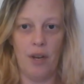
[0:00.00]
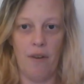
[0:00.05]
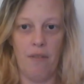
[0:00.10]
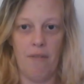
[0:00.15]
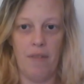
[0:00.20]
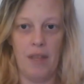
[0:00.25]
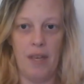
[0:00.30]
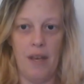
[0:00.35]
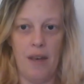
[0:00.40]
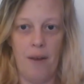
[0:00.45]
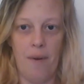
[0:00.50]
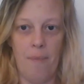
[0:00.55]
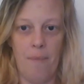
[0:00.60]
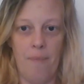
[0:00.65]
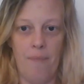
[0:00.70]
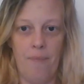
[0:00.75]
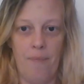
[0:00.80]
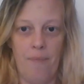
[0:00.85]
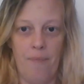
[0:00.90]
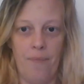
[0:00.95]
of
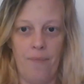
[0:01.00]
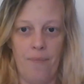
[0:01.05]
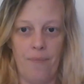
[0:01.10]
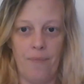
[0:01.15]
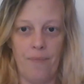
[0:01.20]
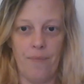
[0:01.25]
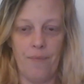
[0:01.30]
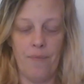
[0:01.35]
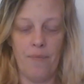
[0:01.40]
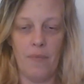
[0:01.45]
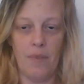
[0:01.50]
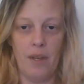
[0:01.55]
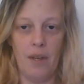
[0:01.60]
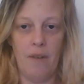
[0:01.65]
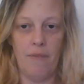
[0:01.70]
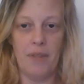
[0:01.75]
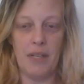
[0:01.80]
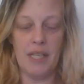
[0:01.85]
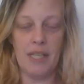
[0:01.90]
the